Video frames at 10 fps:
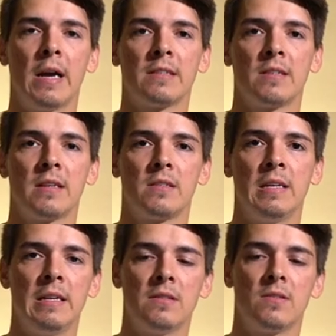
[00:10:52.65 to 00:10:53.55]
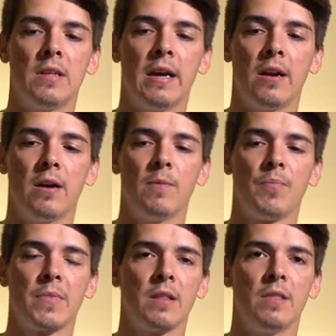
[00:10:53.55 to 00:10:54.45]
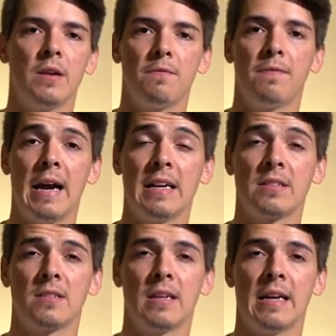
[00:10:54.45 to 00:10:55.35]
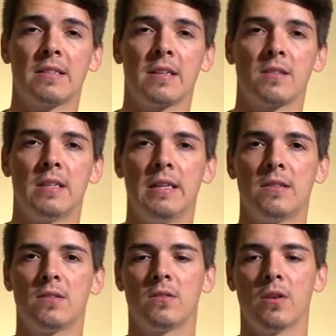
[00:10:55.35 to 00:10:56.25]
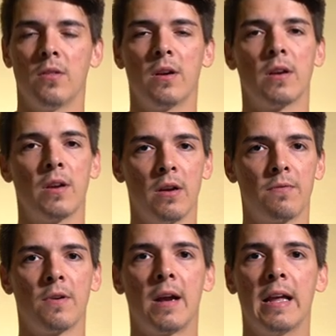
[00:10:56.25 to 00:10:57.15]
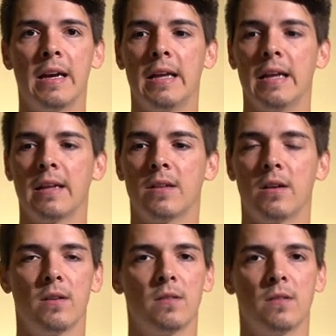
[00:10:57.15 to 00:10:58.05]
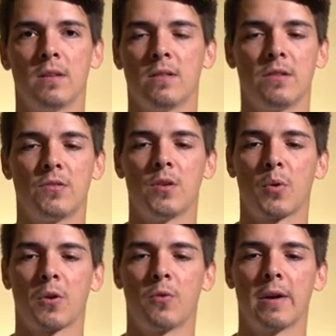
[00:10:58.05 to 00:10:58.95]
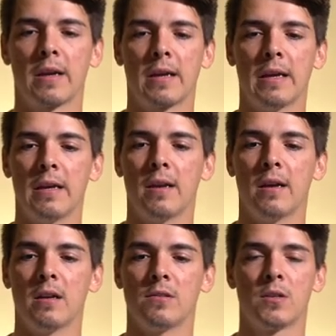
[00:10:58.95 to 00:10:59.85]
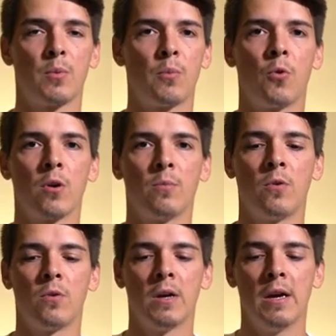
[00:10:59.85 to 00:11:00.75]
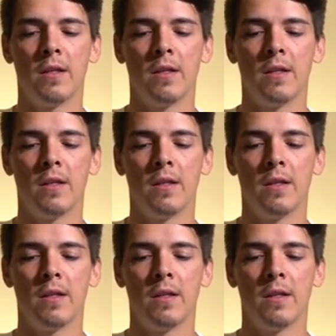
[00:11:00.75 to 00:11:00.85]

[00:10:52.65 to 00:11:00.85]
SSDs. They're fast SSDs, so they're good for editing. They're super quick and super portable.